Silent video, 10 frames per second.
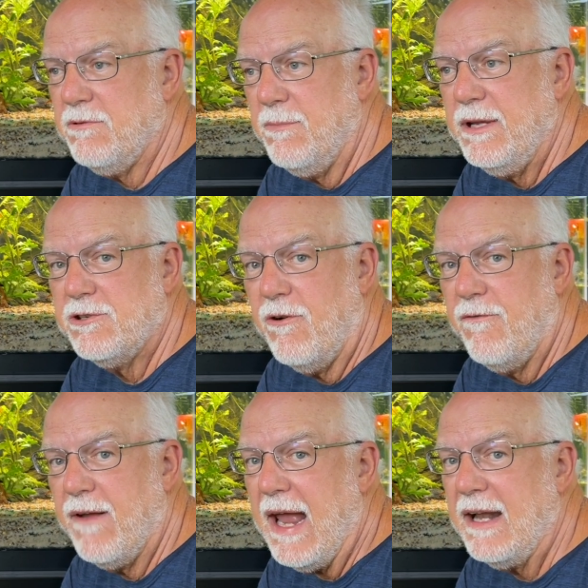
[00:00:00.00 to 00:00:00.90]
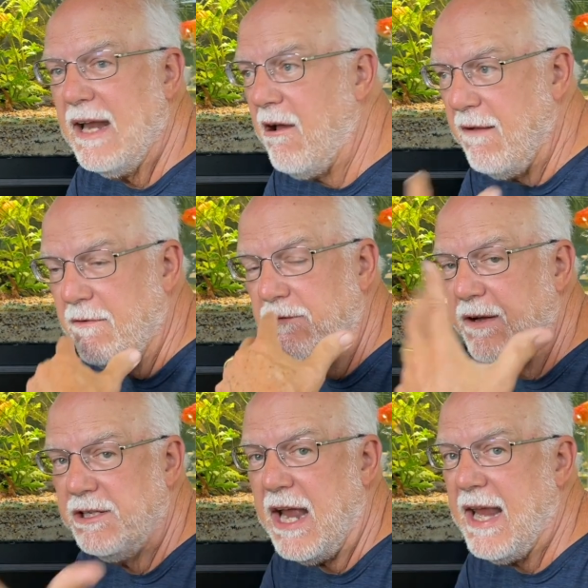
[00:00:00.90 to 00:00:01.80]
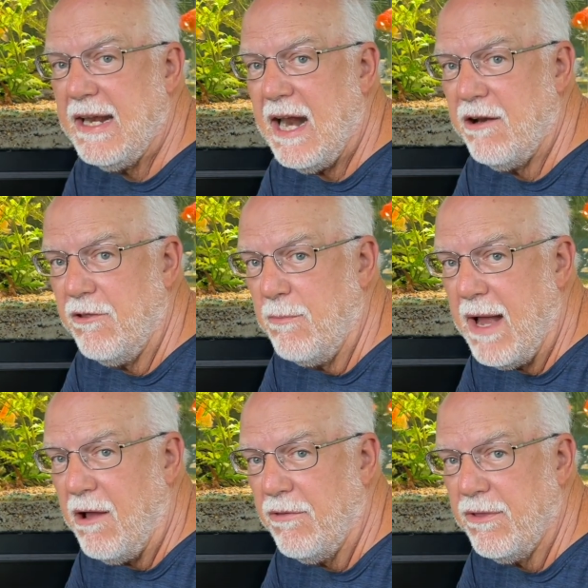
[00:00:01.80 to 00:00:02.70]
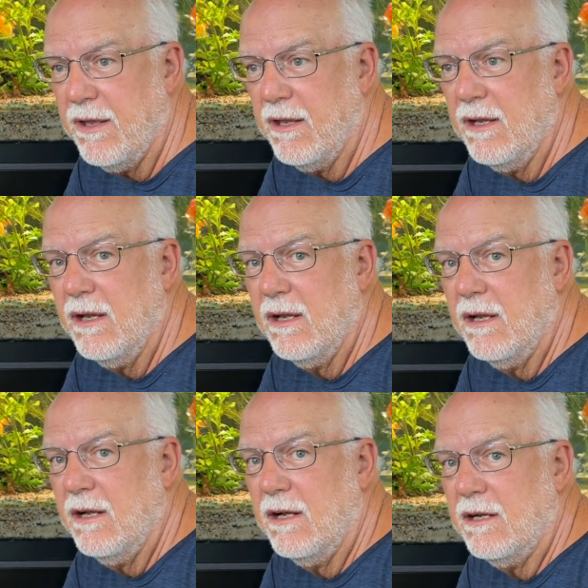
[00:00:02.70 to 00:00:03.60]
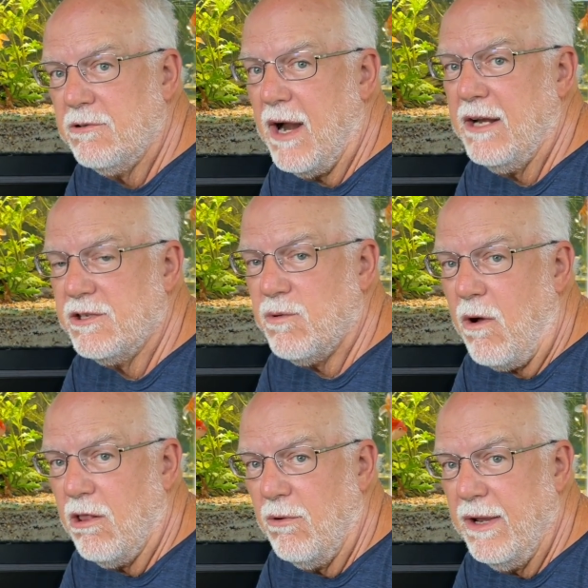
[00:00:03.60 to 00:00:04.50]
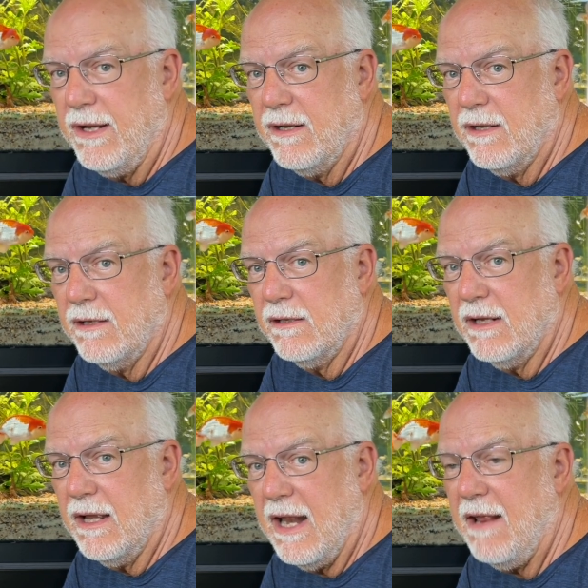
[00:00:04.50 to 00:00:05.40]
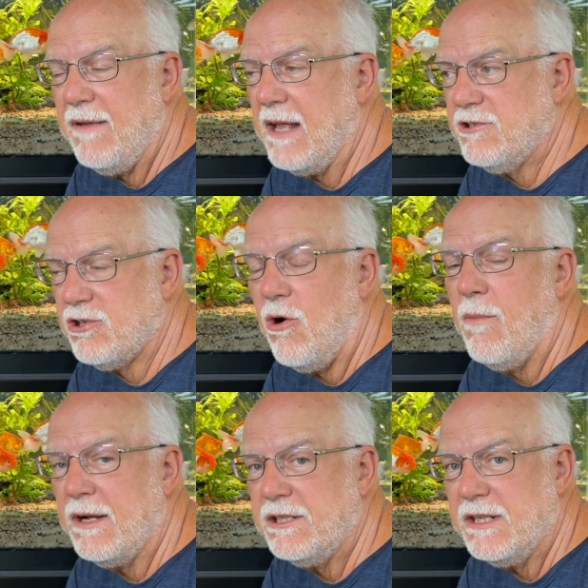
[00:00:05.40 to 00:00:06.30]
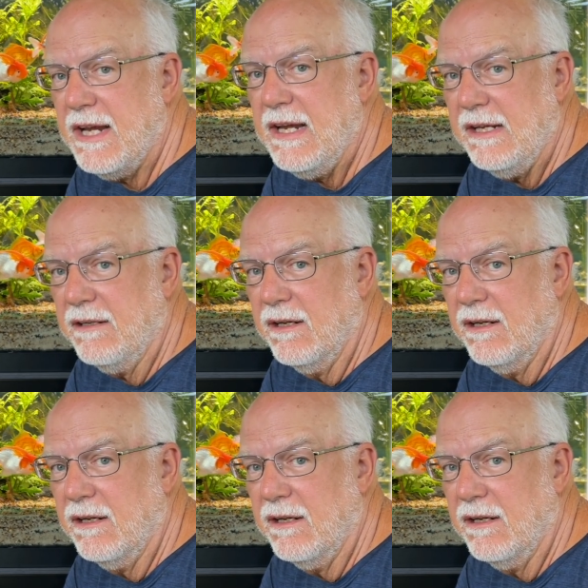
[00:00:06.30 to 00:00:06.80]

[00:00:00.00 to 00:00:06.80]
would be so fat, now have a fish hanging out of their mouth trying to swallow it. And they've had so much to eat.